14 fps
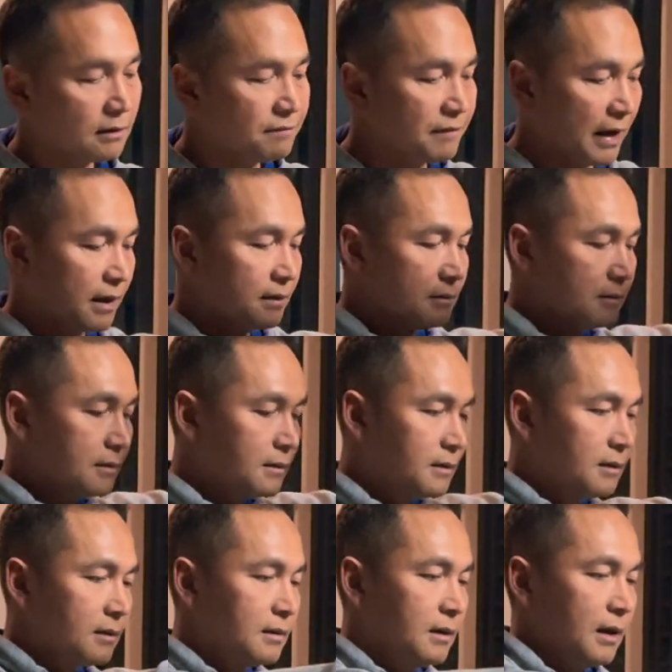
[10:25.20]
fan,
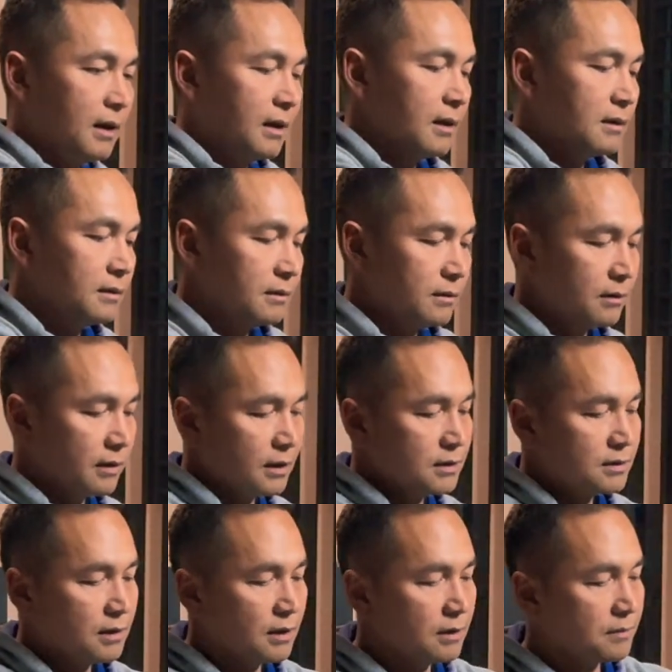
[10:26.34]
and you can
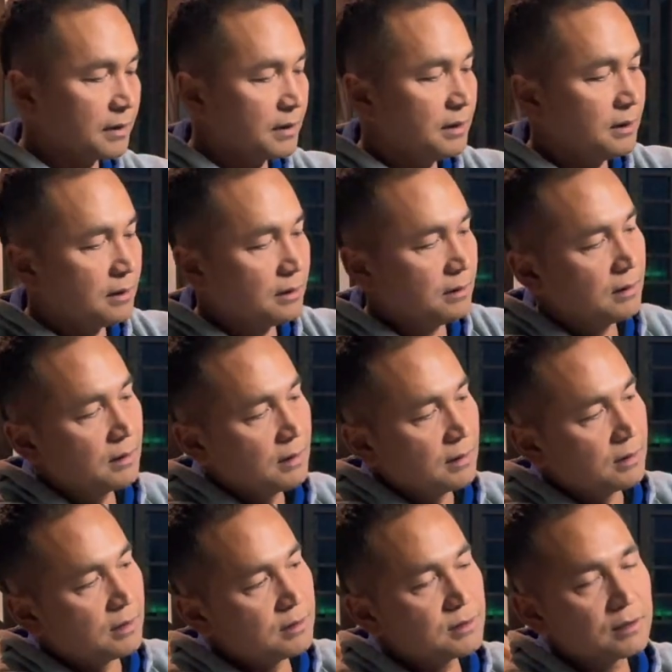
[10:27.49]
see right here,
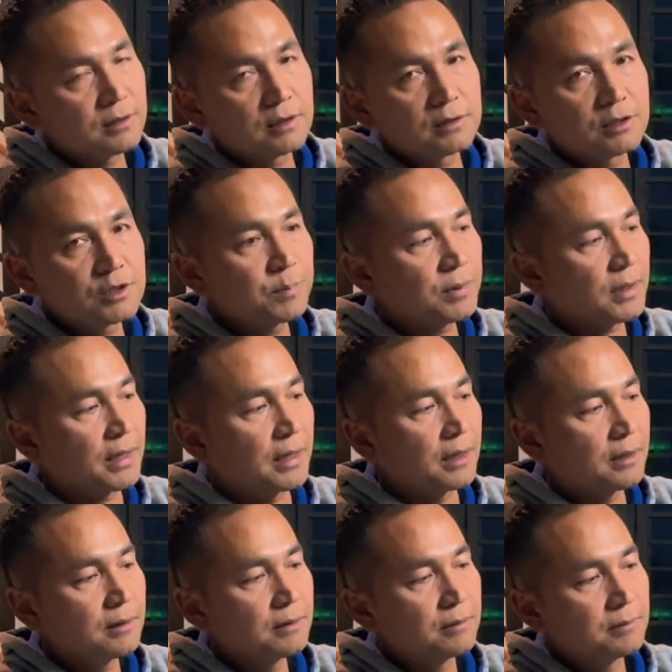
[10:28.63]
this is the display
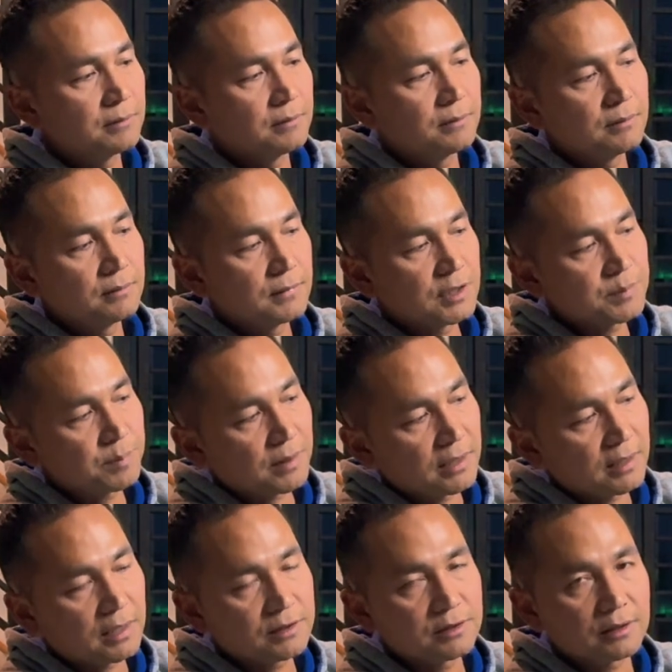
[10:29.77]

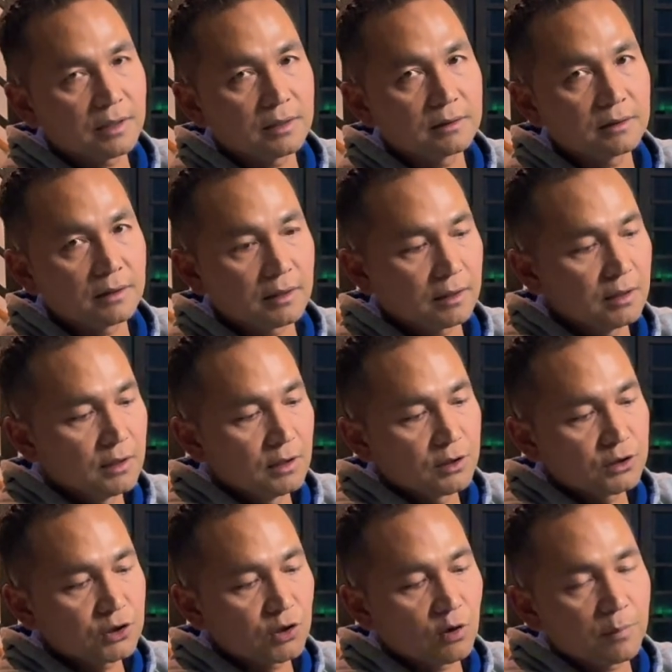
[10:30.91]
that you can
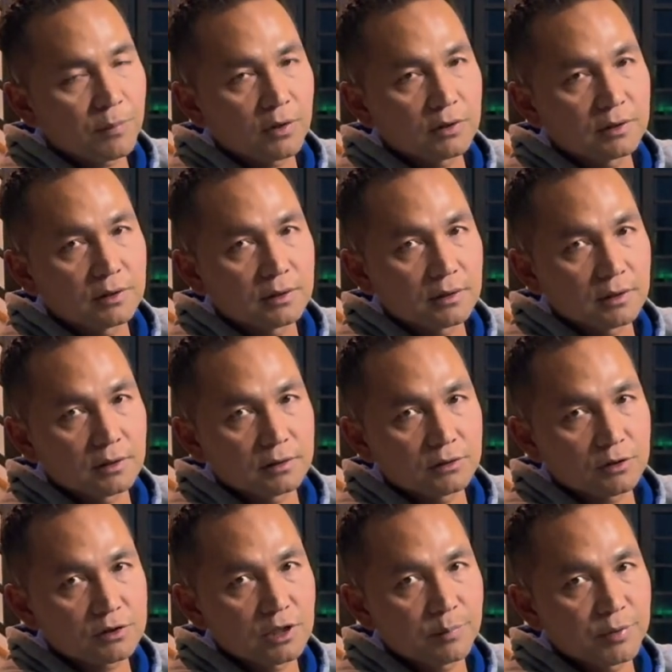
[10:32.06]
show up on
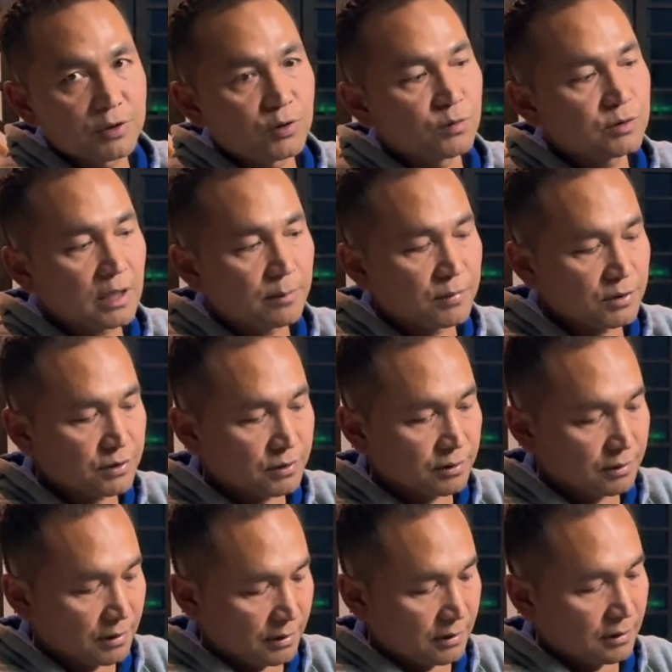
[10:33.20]
your CPU temperature
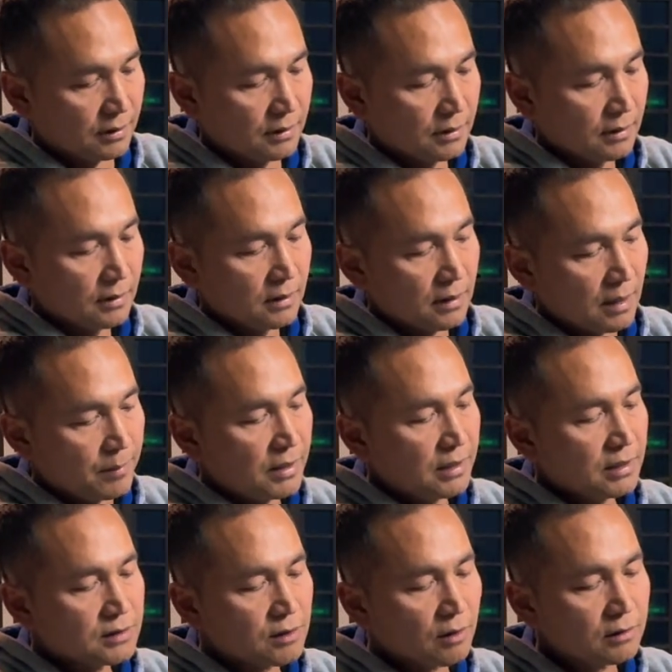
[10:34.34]
there. I mean,
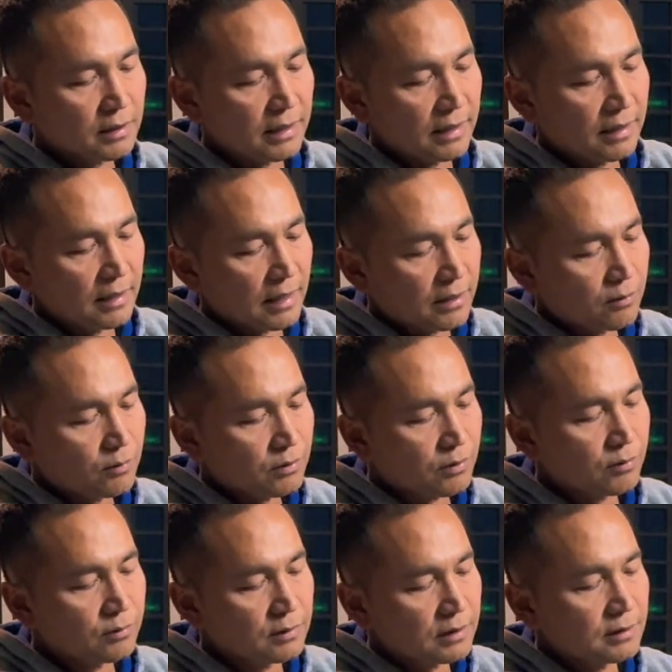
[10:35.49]
this all the AIO
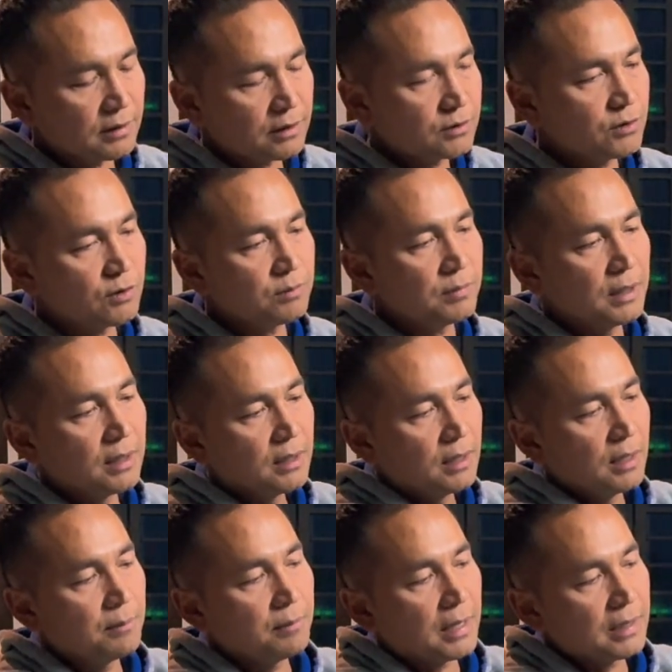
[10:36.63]
cooler there too.
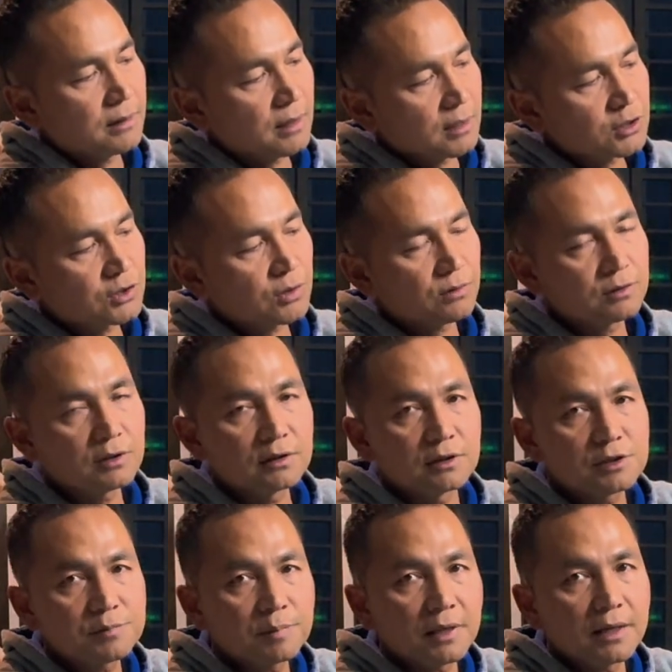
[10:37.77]
It might not show the
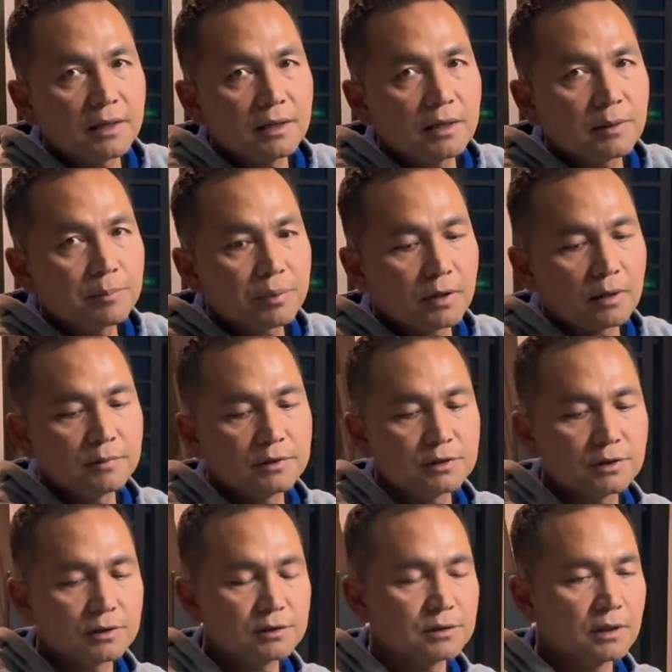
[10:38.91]
display. It probably
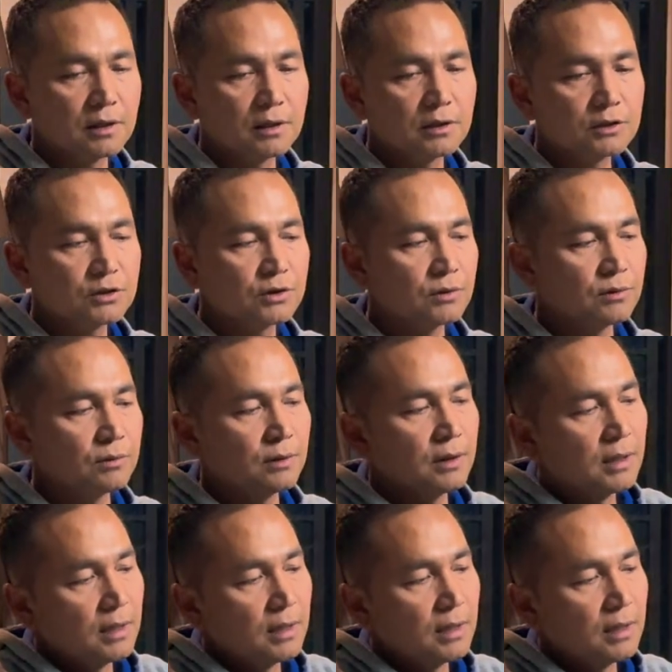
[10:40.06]
just show